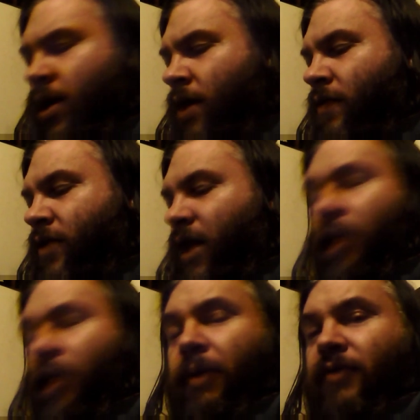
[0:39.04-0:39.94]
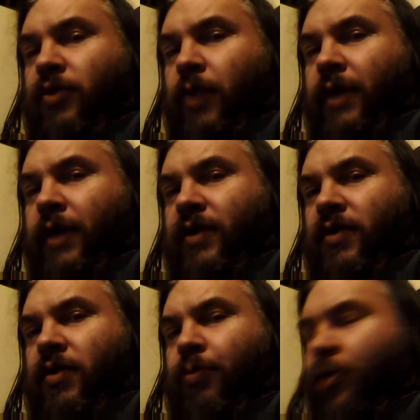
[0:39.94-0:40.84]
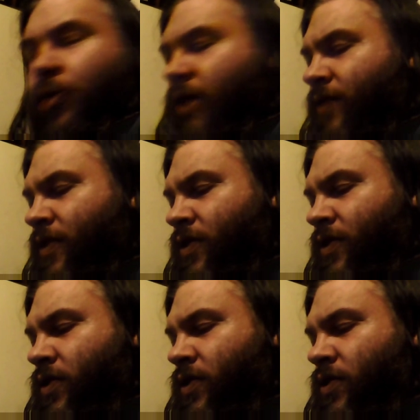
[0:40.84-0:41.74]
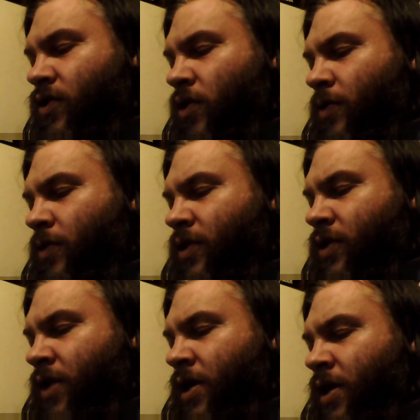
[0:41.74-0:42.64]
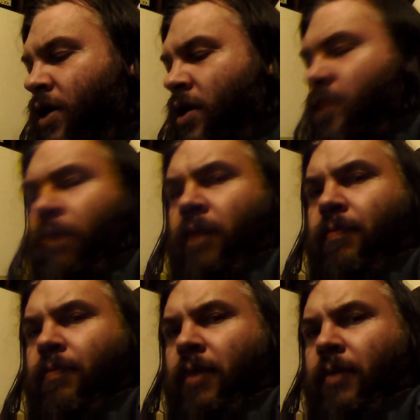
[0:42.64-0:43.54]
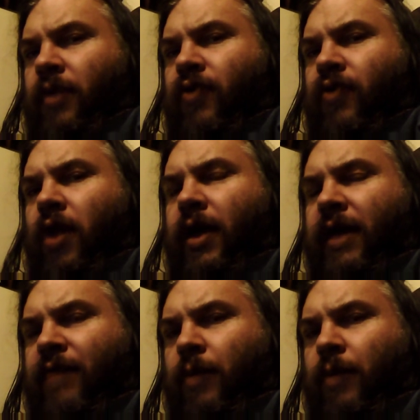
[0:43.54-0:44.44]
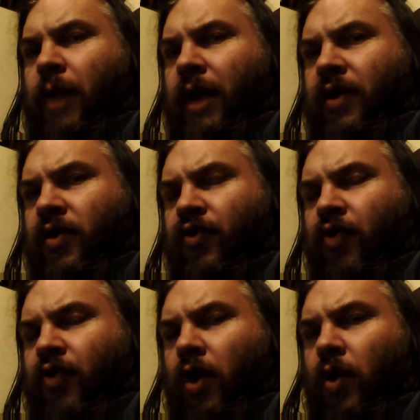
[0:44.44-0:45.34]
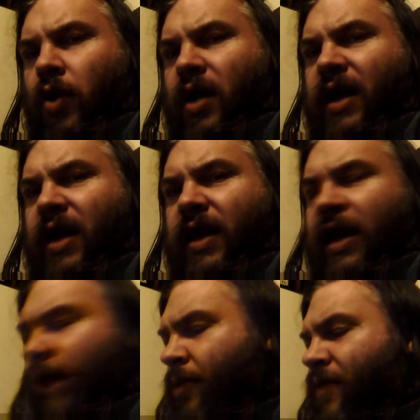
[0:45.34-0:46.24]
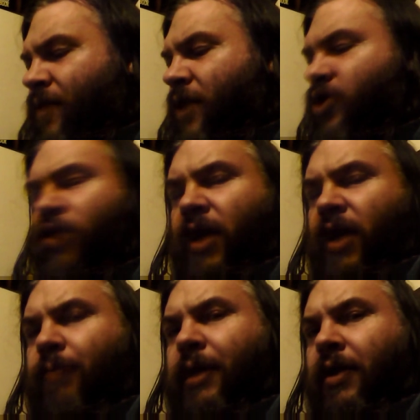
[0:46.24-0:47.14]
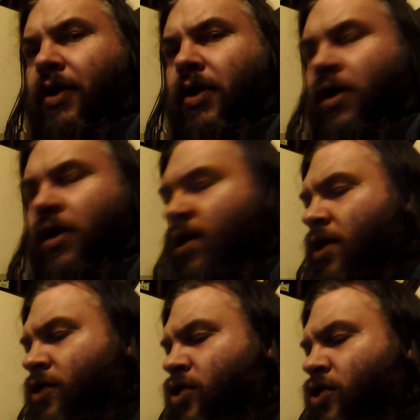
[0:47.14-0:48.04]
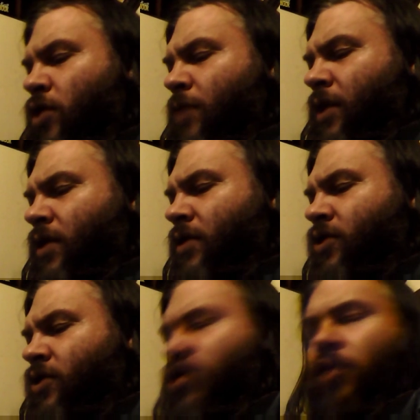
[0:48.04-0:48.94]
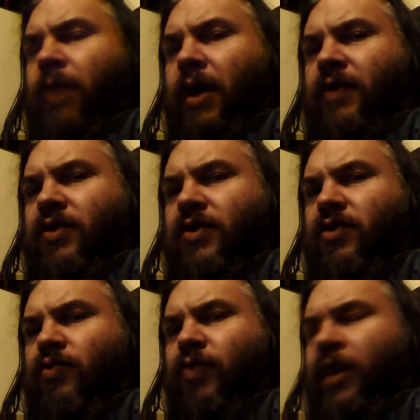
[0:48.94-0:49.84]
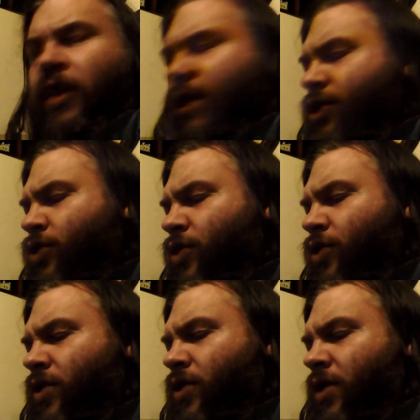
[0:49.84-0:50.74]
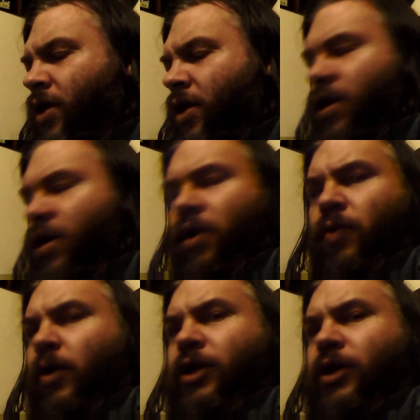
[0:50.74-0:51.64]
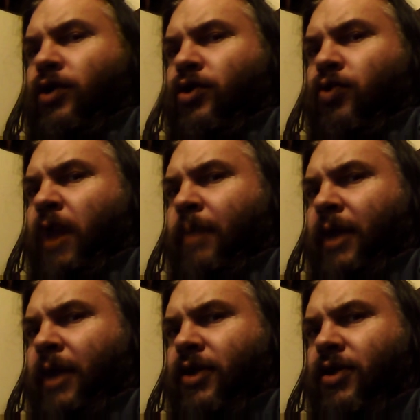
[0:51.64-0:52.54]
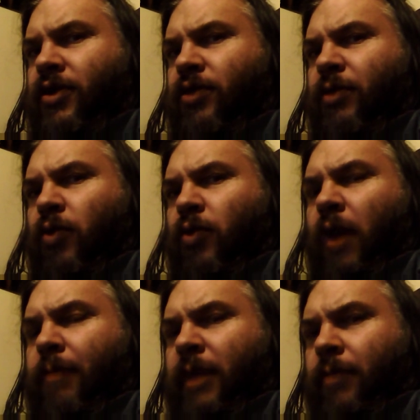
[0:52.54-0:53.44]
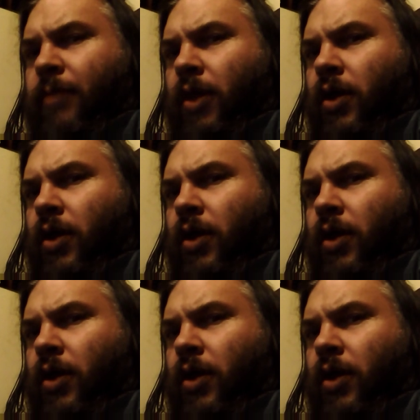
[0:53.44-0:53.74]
There's a little bit of swears in some previous sermons, but I'm, I'm going to try and keep that well under control. Only a little bit of that should come in. Sermon sermonizers really shouldn't really shouldn't swear much. It should be quite minimal.